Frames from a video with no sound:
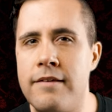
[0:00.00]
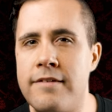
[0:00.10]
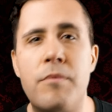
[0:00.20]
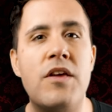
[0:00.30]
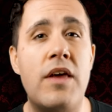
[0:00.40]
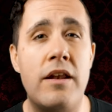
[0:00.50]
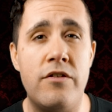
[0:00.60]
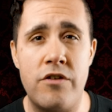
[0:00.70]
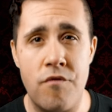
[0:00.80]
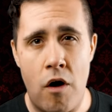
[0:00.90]
Something that
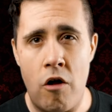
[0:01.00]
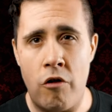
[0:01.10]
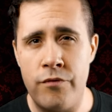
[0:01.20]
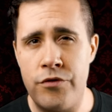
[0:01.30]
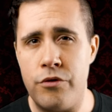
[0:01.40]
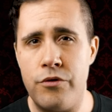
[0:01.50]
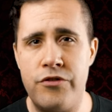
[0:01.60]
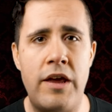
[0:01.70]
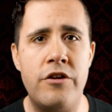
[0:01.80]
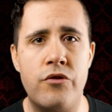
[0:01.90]
has devolved through
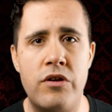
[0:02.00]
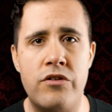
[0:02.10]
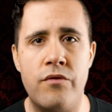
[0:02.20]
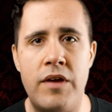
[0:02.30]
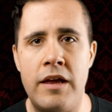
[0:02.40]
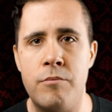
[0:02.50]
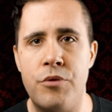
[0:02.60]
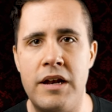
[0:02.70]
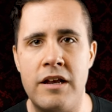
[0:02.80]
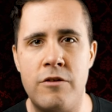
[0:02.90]
centuries of
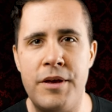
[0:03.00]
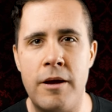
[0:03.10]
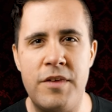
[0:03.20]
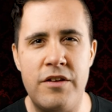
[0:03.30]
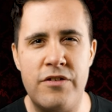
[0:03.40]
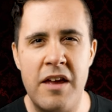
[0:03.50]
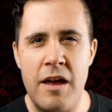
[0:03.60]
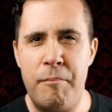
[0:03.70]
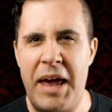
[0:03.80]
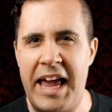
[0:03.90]
inbreeding to become these
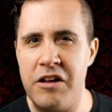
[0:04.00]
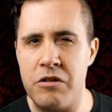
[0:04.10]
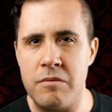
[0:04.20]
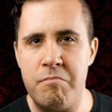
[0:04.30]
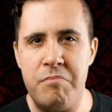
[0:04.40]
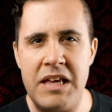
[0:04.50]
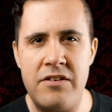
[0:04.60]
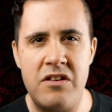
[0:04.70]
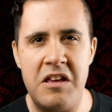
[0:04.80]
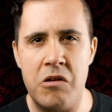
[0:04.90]
pale,
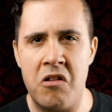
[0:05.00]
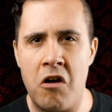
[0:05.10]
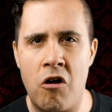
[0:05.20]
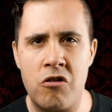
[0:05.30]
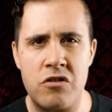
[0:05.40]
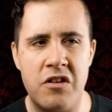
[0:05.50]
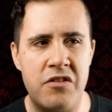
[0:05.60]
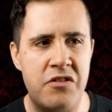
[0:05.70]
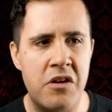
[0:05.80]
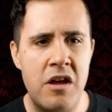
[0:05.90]
bestial,
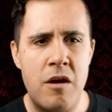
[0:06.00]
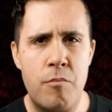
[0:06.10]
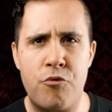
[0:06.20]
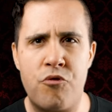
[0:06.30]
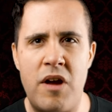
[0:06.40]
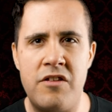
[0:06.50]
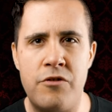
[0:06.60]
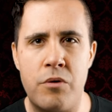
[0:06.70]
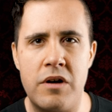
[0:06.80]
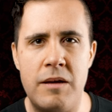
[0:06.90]
heartless,
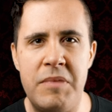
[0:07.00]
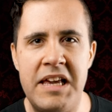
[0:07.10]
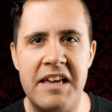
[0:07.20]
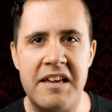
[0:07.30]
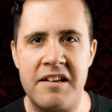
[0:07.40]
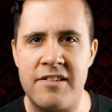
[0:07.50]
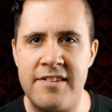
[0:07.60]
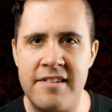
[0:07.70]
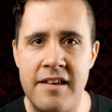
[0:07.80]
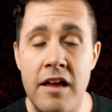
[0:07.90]
predatory
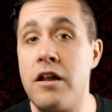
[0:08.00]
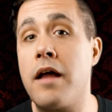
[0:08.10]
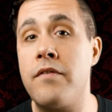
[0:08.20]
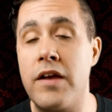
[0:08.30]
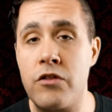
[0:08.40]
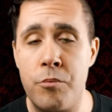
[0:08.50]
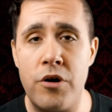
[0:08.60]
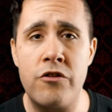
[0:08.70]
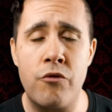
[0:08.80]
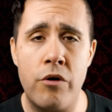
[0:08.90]
beings. Not unlike the
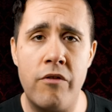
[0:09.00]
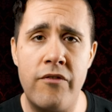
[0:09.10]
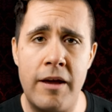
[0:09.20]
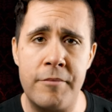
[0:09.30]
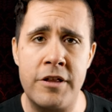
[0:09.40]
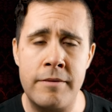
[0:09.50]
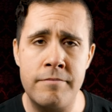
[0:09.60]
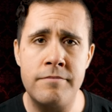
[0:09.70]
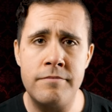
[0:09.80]
British royal family.